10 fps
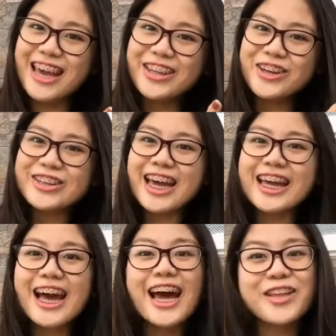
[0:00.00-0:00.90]
Kate
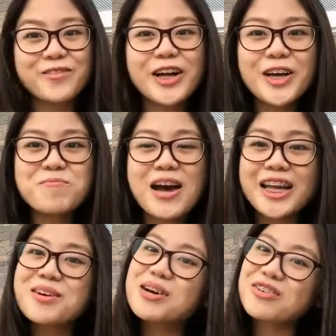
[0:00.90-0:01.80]
Ortega and welcome
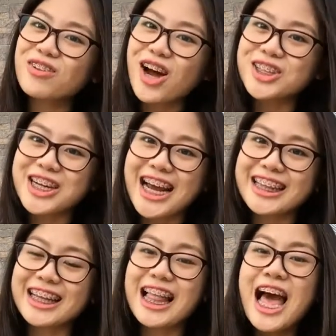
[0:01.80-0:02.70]
back to my vlog
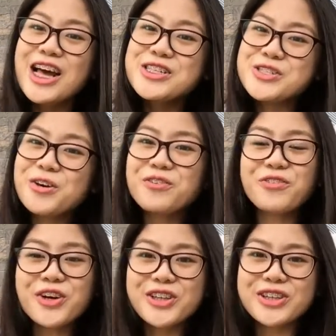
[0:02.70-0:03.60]
channel. So
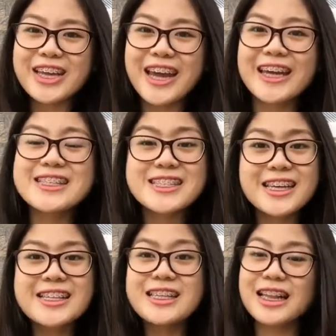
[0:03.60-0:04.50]
for today,
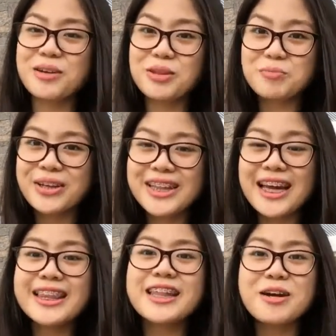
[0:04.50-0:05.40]
since alam
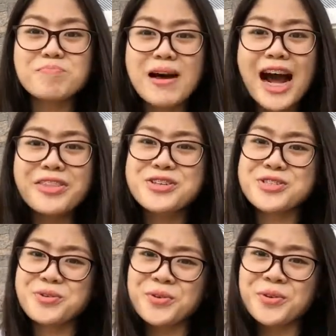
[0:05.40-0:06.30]
naman natin na back to
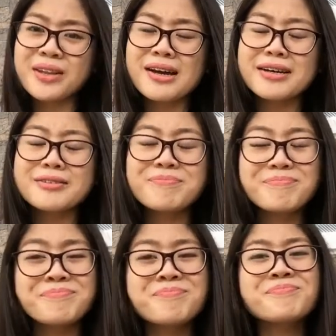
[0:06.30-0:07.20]
school na,
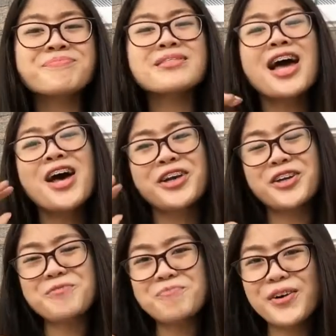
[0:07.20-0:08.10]

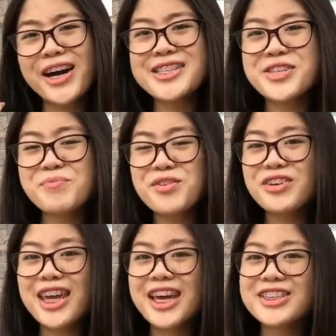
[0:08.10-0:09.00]
goodbye
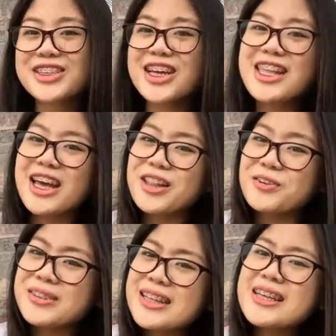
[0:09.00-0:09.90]
summer vacation,
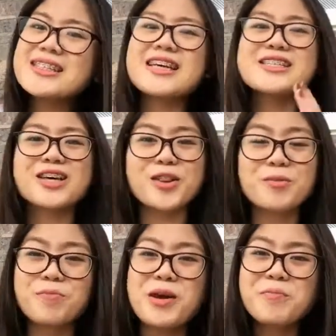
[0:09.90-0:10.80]
hello thesis,
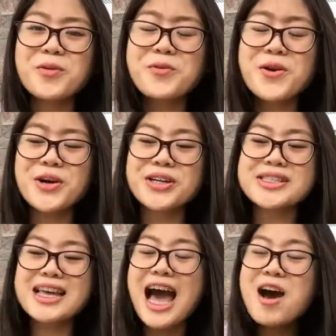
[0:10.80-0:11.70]
hello
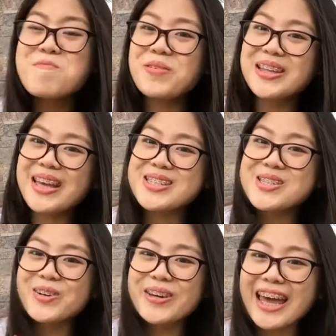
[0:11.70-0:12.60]
paperworks, but
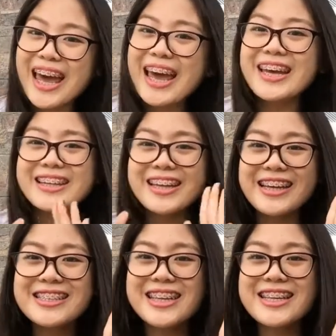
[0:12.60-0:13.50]
it's okay.
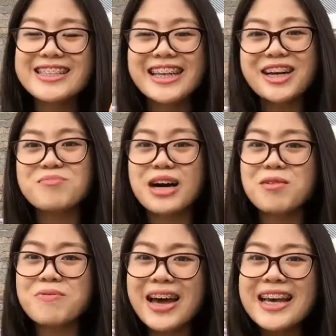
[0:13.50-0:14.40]
Tiis-tiis na lang
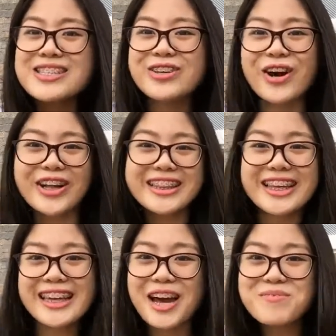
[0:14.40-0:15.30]
mga best,
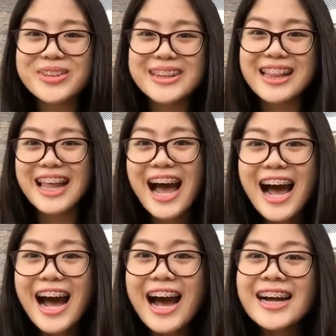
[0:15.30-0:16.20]
konting tiambot na
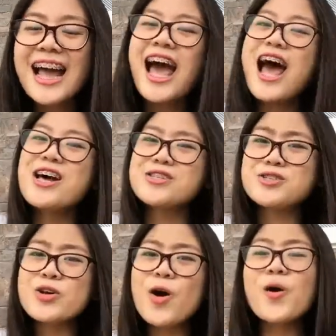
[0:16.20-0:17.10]
lang.
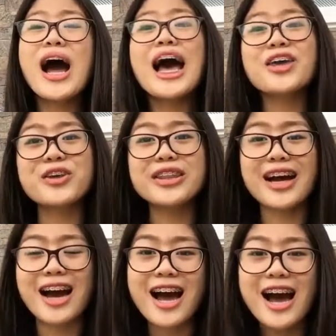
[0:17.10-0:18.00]
So, ayun
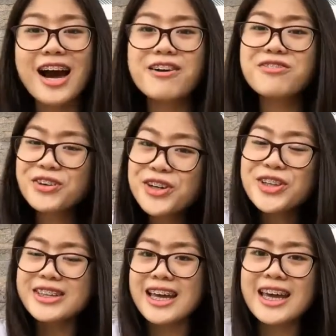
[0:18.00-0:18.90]
na nga. For
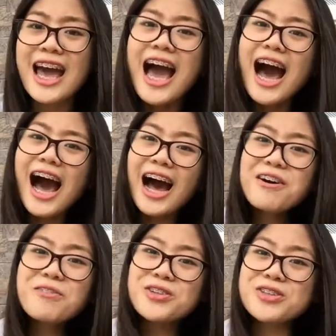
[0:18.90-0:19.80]
today,
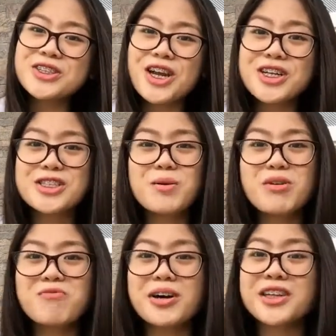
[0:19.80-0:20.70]
I want to share some
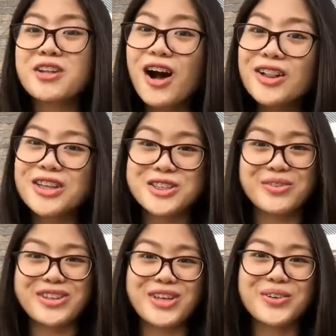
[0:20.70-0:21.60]
of my knowledge
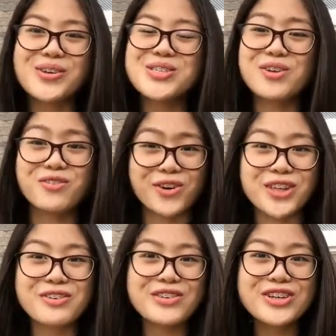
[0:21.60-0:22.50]
with you. So
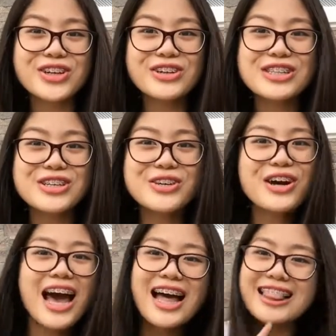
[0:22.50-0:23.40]
for the further
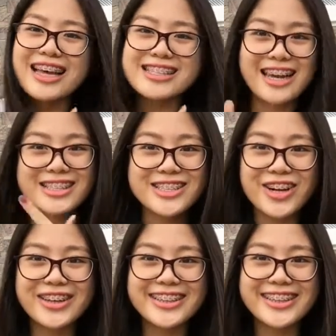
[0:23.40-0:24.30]
ado, let's get
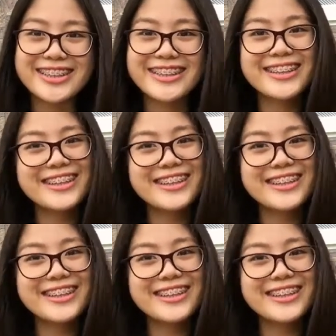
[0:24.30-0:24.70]
started.